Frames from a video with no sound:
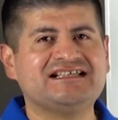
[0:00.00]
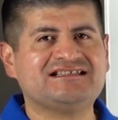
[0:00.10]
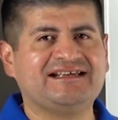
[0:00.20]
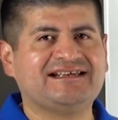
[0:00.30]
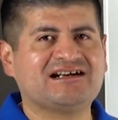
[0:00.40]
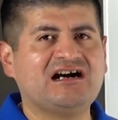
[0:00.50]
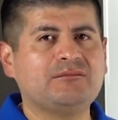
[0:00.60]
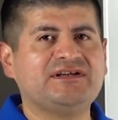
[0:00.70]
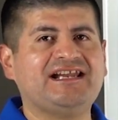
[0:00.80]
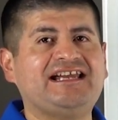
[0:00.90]
is a
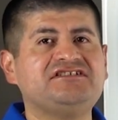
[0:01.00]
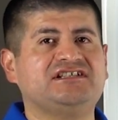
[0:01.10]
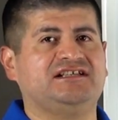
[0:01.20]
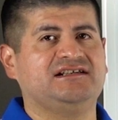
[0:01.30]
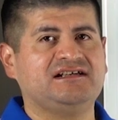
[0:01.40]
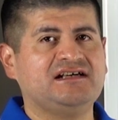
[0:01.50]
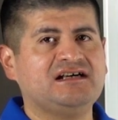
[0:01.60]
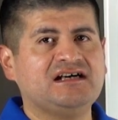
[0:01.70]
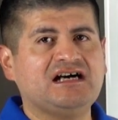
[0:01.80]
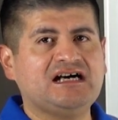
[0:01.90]
combination
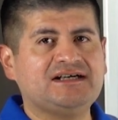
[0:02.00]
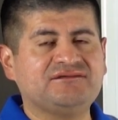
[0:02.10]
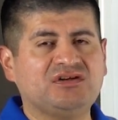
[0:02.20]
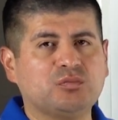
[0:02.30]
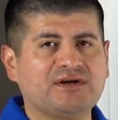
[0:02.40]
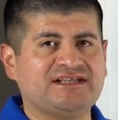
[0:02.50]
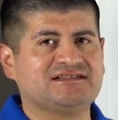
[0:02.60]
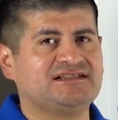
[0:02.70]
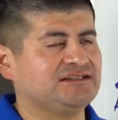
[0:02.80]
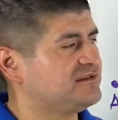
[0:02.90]
of the running
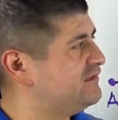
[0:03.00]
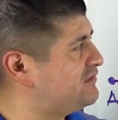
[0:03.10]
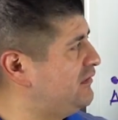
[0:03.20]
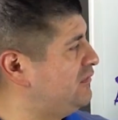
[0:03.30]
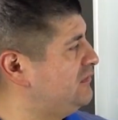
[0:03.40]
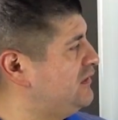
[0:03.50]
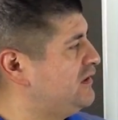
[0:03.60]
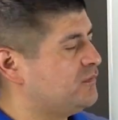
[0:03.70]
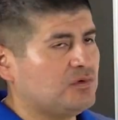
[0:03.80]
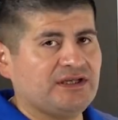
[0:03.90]
stitch. So
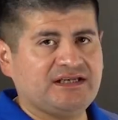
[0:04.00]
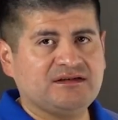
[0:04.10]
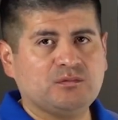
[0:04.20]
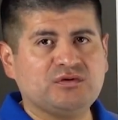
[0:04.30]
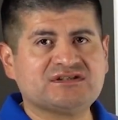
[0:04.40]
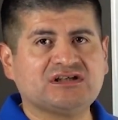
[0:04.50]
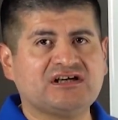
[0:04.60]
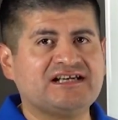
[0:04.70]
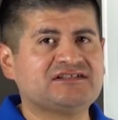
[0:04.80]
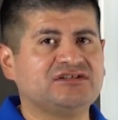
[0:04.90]
when we
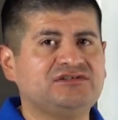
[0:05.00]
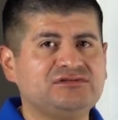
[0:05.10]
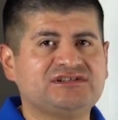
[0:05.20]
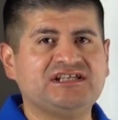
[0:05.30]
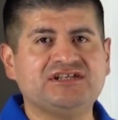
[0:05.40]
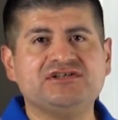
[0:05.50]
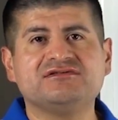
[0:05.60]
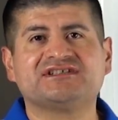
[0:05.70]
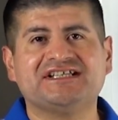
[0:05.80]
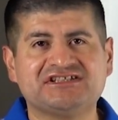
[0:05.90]
start introducing new
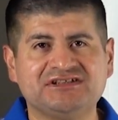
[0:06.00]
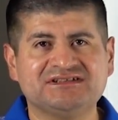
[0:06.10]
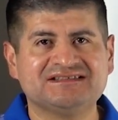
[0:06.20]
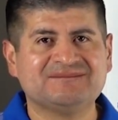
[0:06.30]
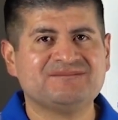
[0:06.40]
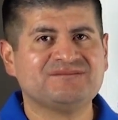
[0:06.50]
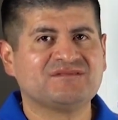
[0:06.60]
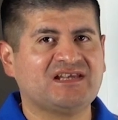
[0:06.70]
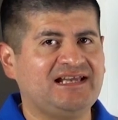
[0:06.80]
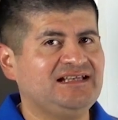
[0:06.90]
stitches,
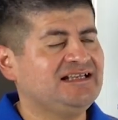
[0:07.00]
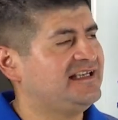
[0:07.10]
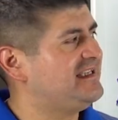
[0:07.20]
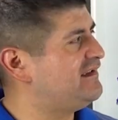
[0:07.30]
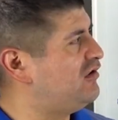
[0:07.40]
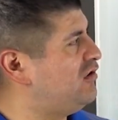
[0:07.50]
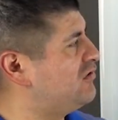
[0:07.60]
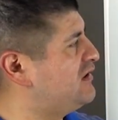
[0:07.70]
okay, it all